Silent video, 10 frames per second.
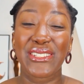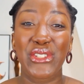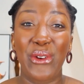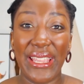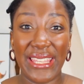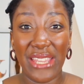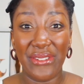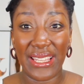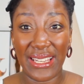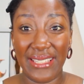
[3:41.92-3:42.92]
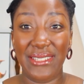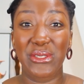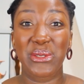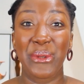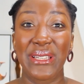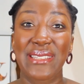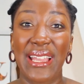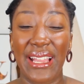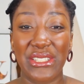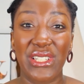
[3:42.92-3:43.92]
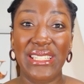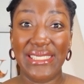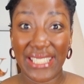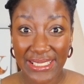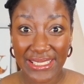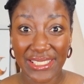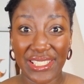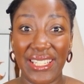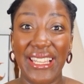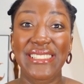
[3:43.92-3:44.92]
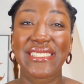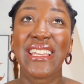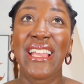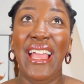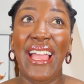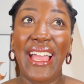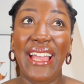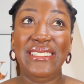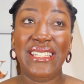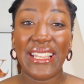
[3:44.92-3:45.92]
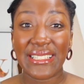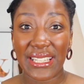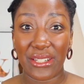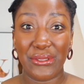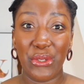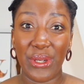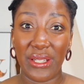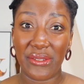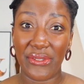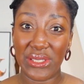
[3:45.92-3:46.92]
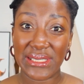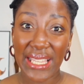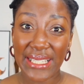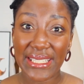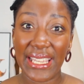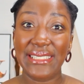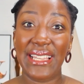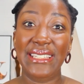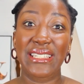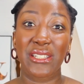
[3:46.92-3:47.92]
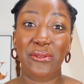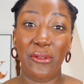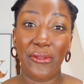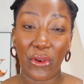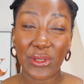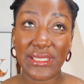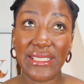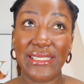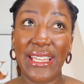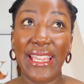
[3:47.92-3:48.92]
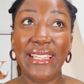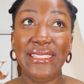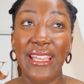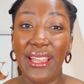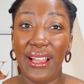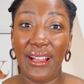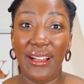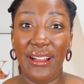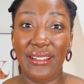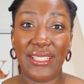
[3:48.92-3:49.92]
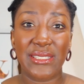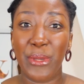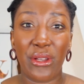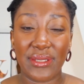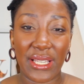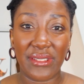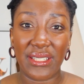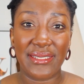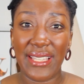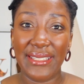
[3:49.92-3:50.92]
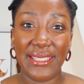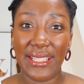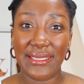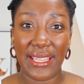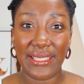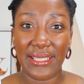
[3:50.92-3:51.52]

so I gave it a little twist. I actually did the challenge, and instead of doing it for 10 days, I did it for 14 days. That's because after the 10 days